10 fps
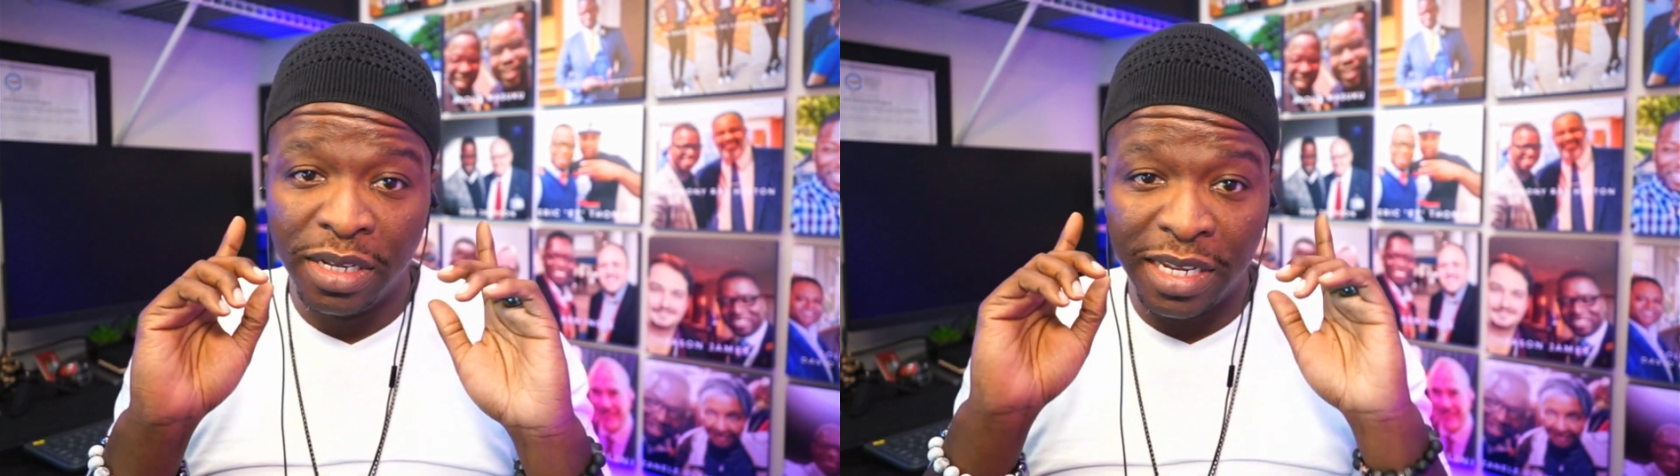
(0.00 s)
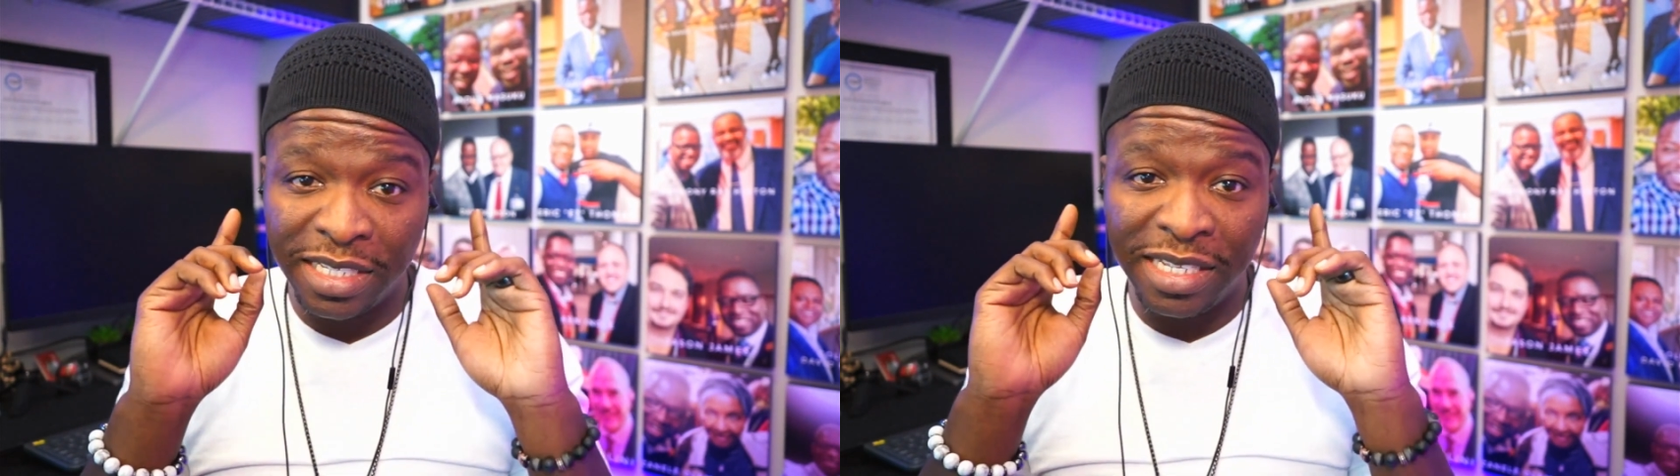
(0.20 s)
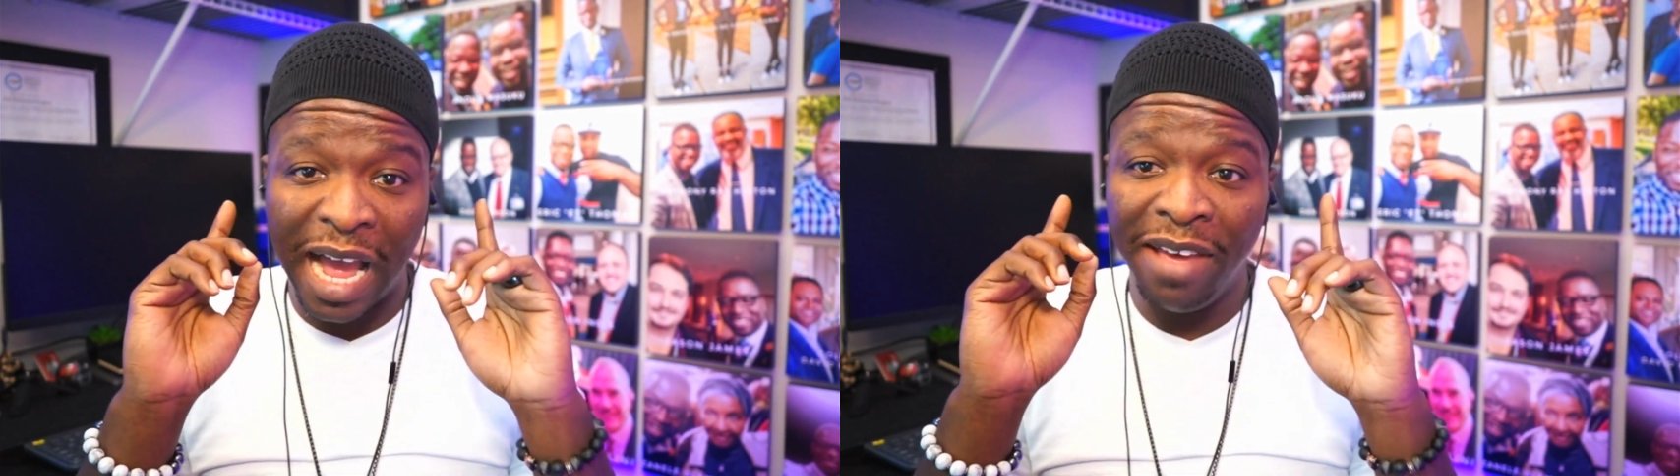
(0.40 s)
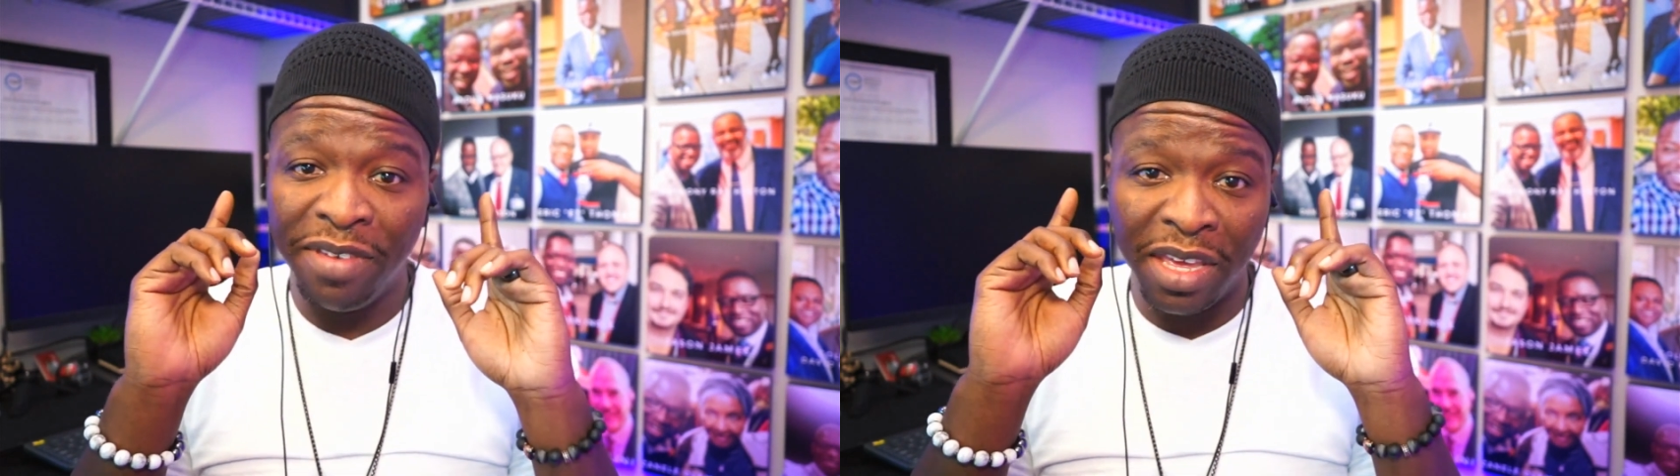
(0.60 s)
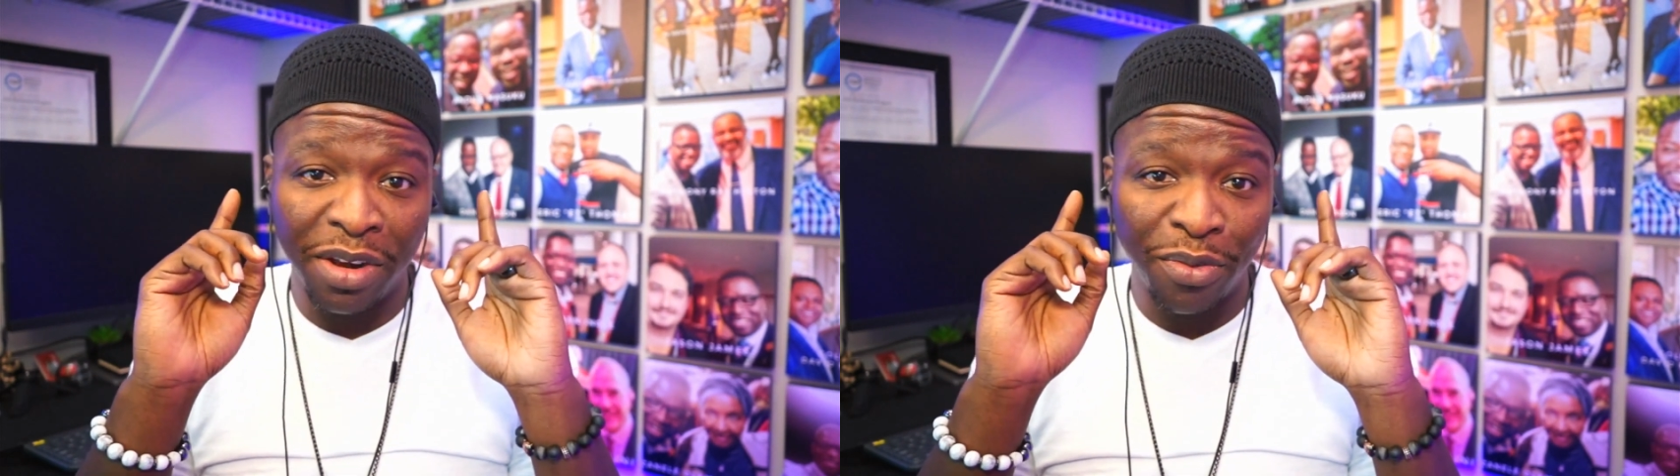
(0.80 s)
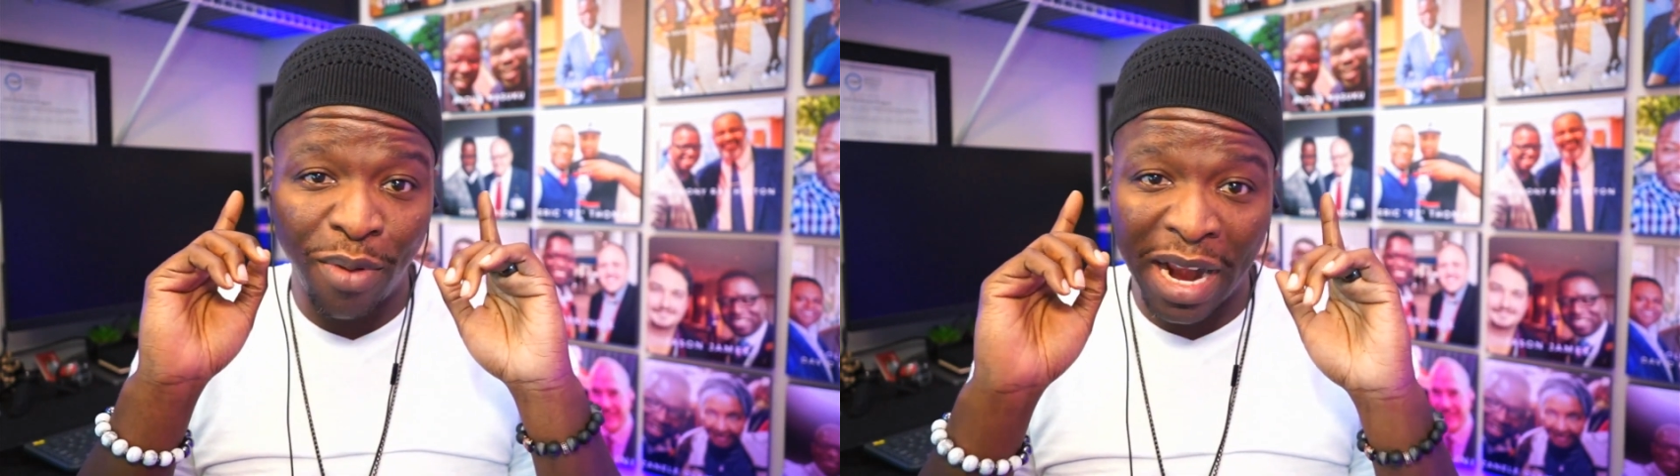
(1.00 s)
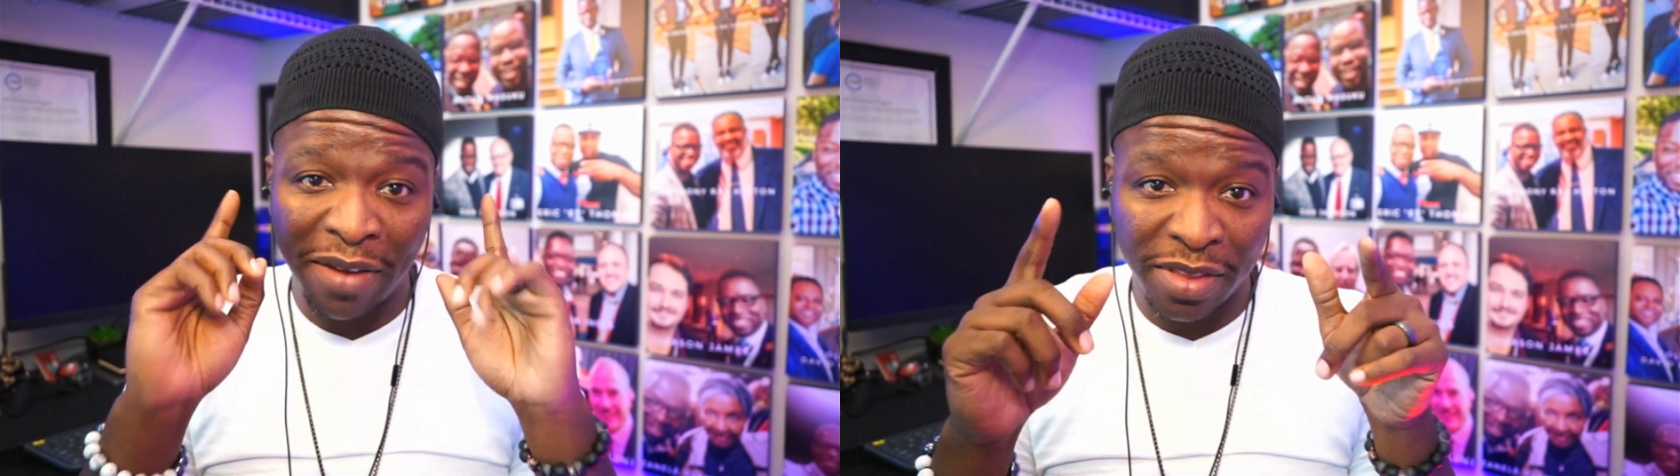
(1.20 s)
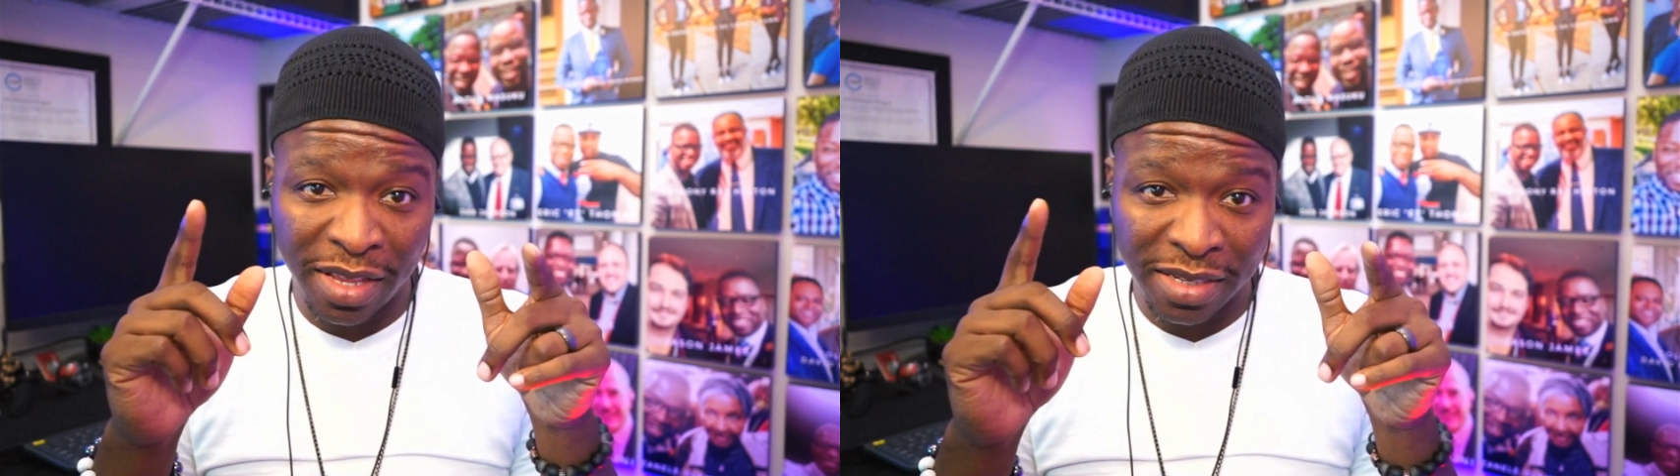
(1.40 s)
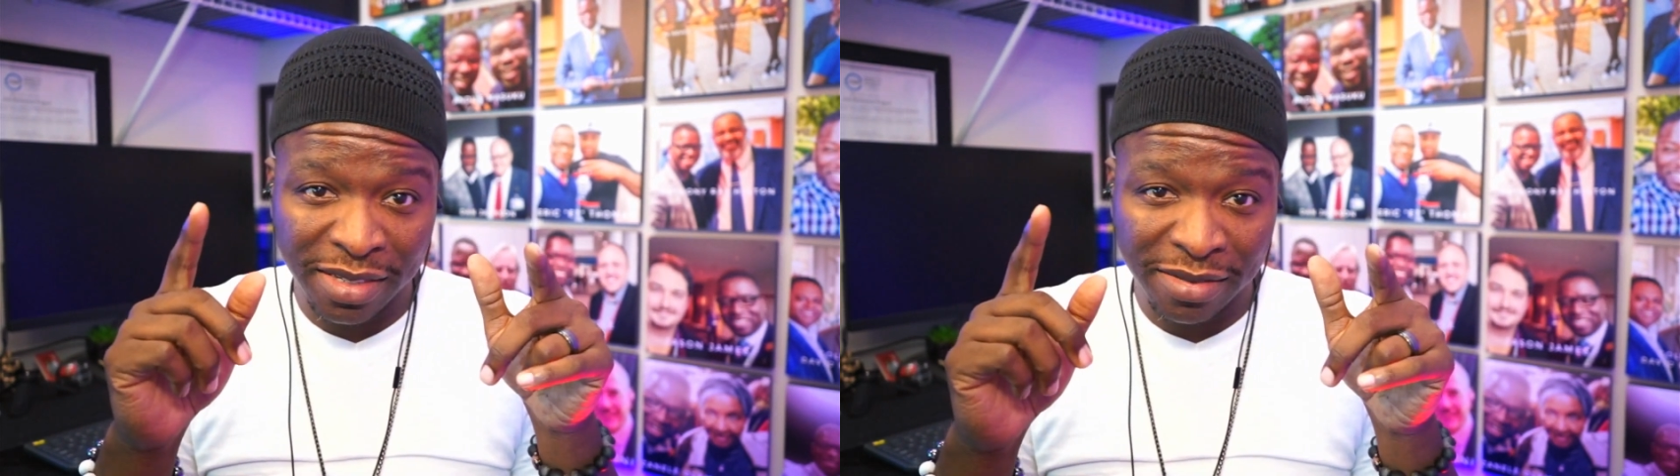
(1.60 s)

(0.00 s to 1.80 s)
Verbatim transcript: let's dive in right after this.